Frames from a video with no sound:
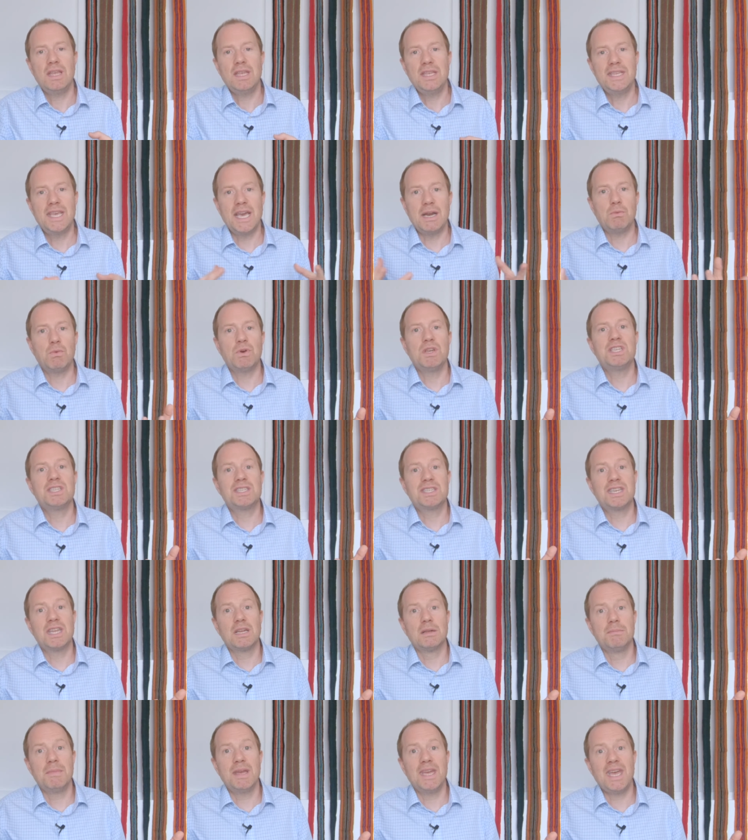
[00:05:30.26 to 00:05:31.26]
Yet we
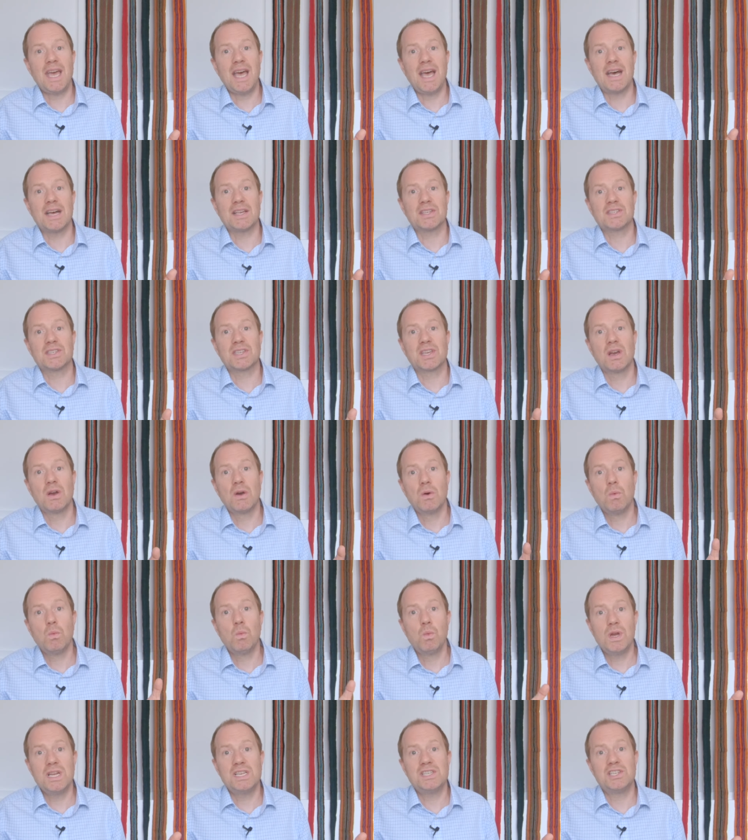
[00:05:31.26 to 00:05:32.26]
still may ask,
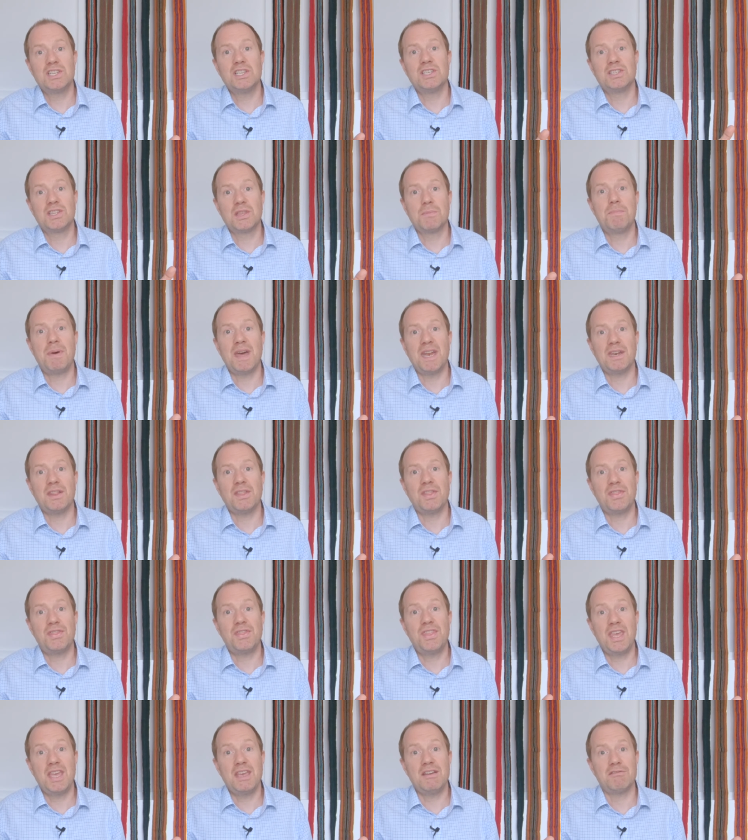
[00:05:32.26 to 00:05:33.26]
which is the better
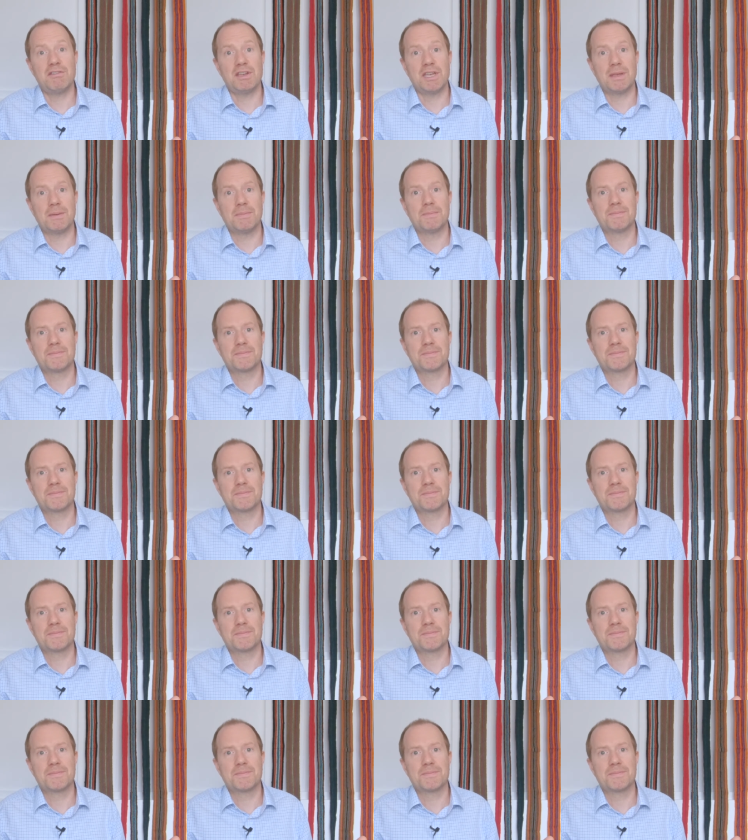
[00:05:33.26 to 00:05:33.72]
theory?